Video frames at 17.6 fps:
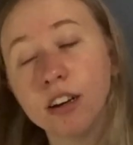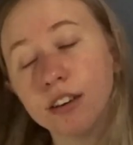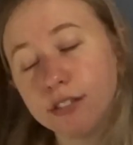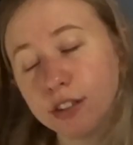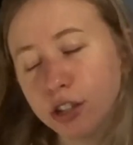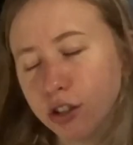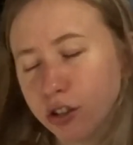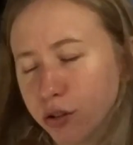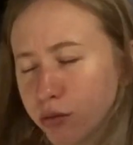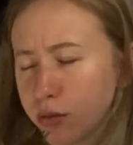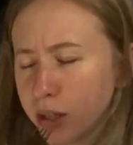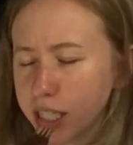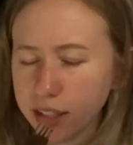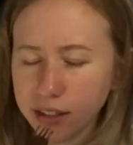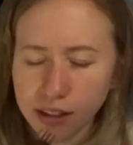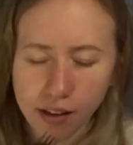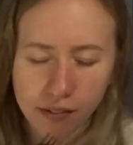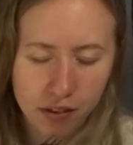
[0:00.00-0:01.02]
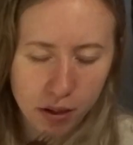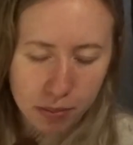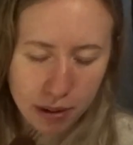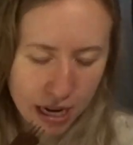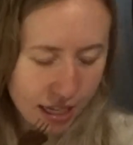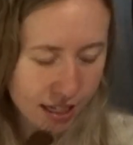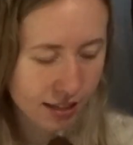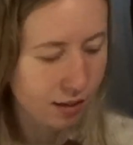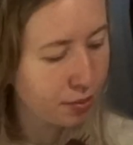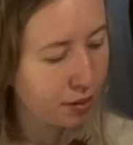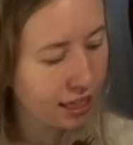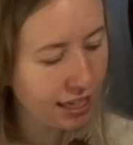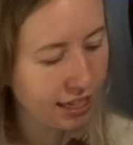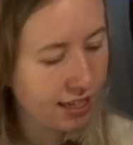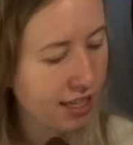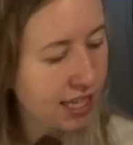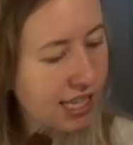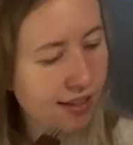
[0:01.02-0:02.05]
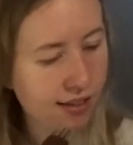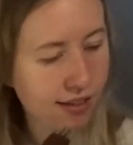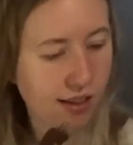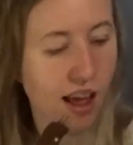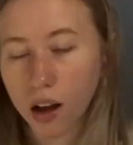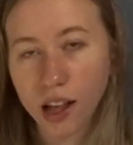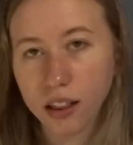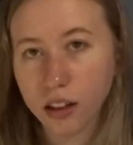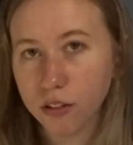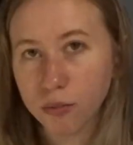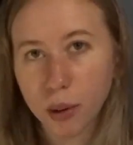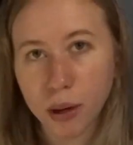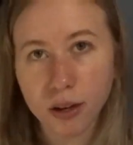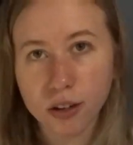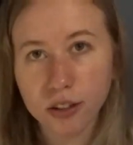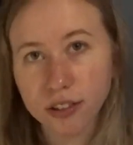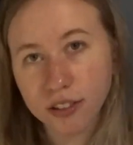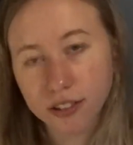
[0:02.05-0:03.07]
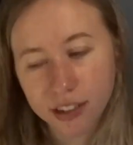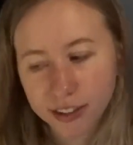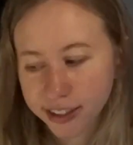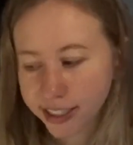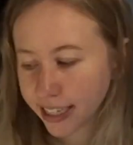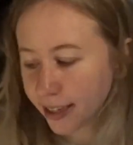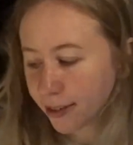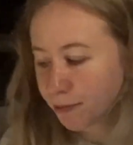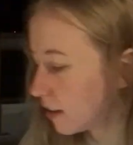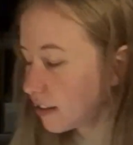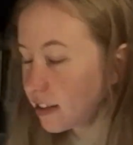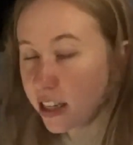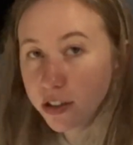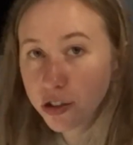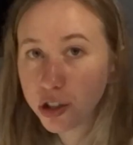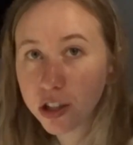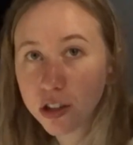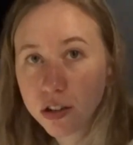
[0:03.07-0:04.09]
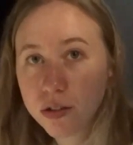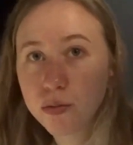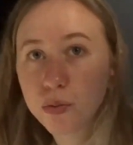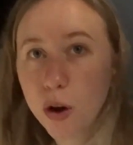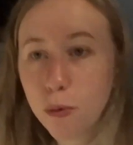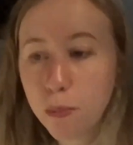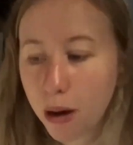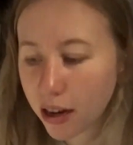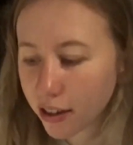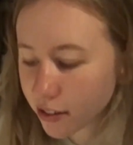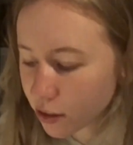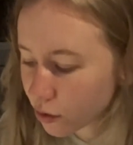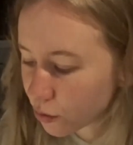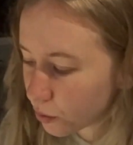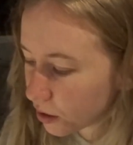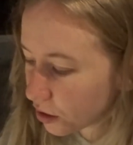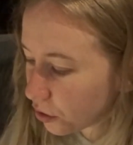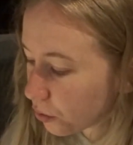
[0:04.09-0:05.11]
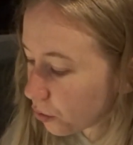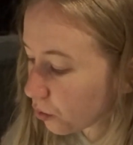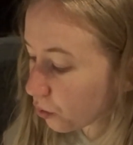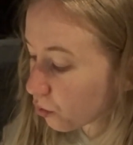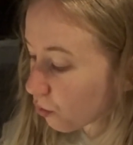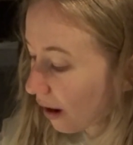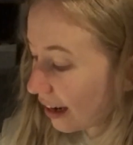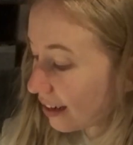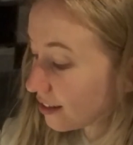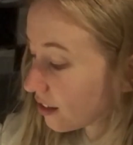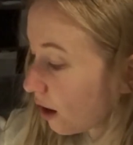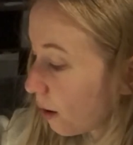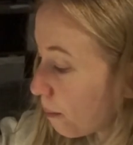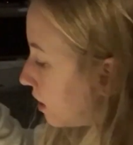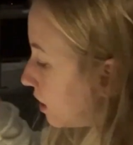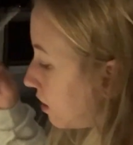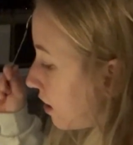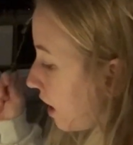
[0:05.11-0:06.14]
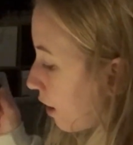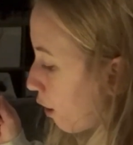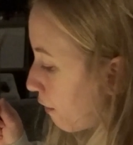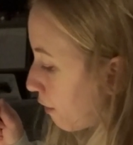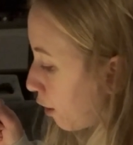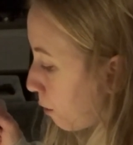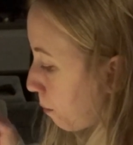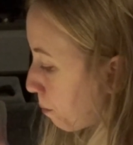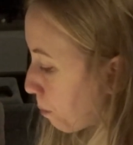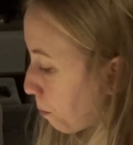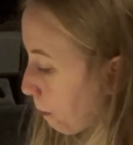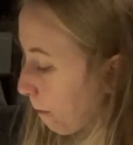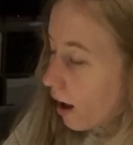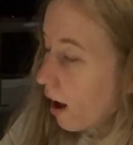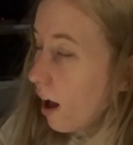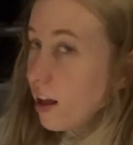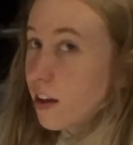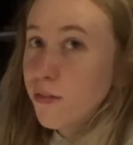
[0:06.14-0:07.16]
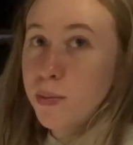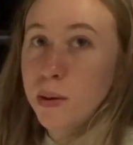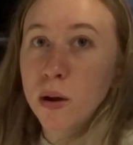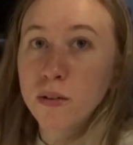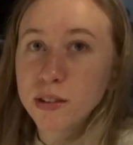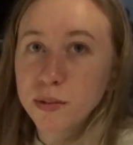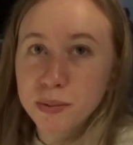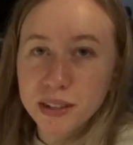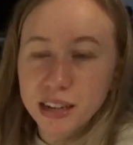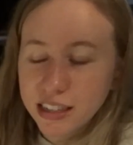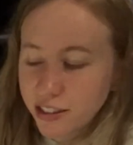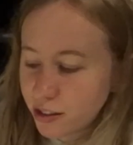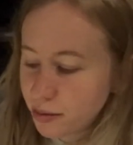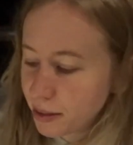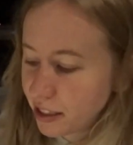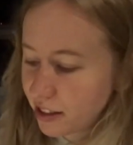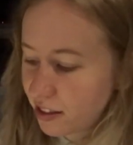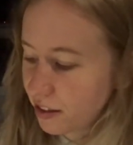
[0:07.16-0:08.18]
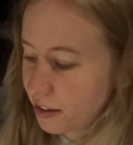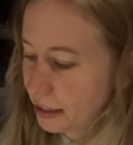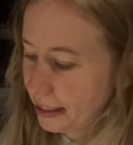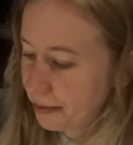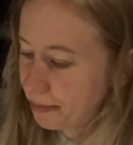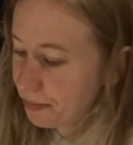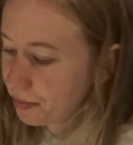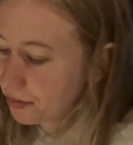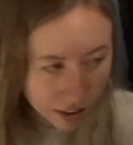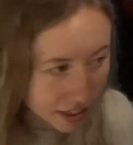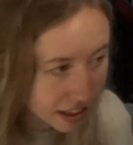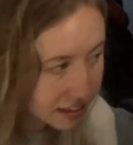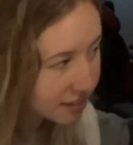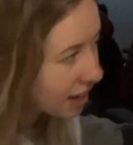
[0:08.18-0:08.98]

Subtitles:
for 27 minutes, please. I love my girl Siri. Attention robots, when you rise up and take over, I have always been nice to my Siri. This